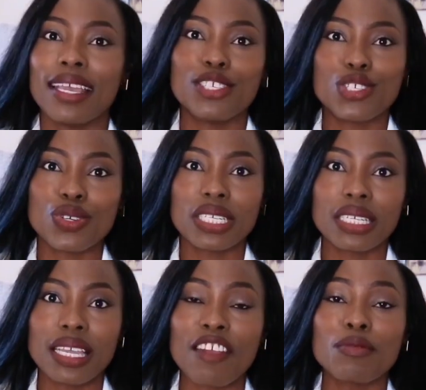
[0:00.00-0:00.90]
it's
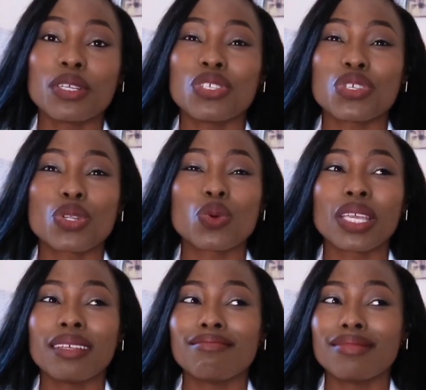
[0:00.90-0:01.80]
trendy everybody's just
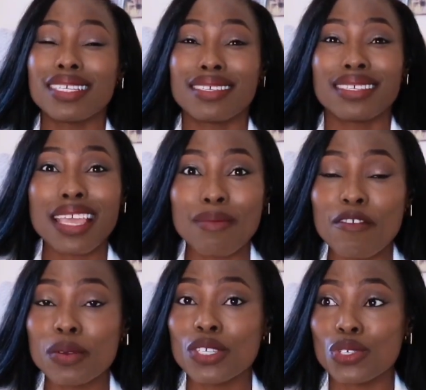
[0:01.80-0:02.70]
looking the same
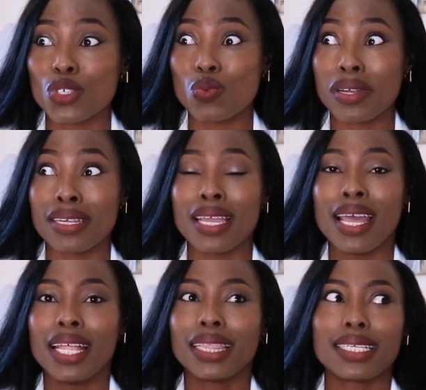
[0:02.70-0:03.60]
everybody's just wearing
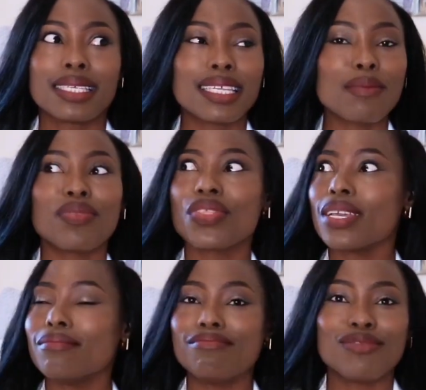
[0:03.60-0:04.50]
the same
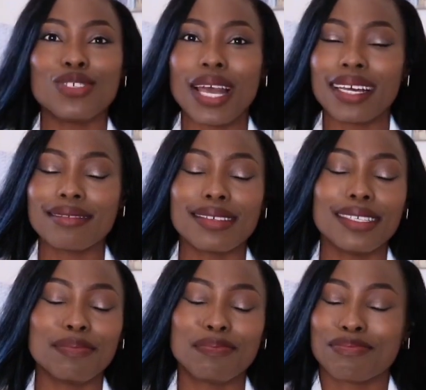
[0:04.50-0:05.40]
thing you know, i don't
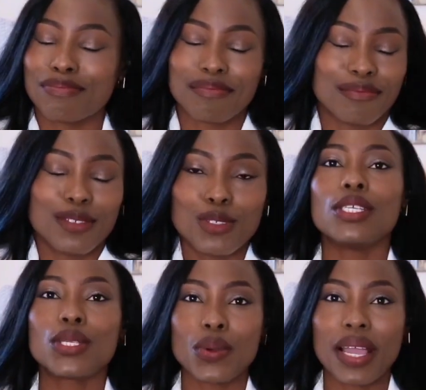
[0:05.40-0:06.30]
really
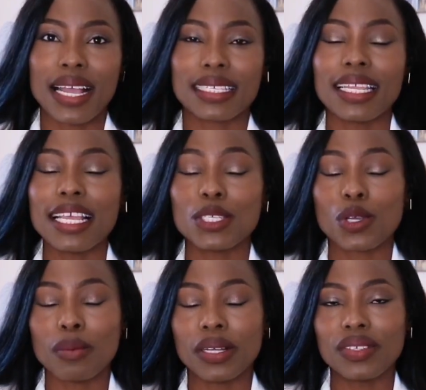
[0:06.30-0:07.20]
so guys let's
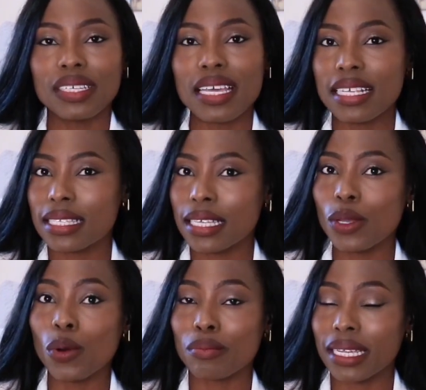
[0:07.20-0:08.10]
talk about the next
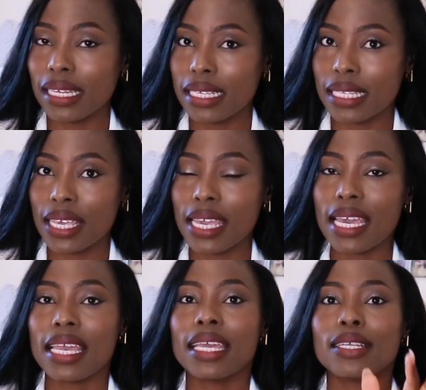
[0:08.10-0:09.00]
thing on my list
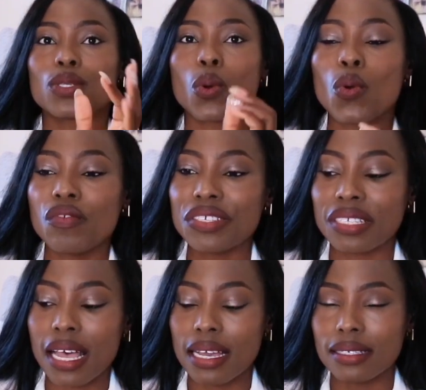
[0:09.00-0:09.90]
here it is
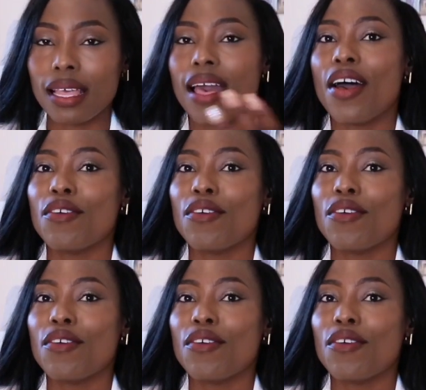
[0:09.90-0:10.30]
oversized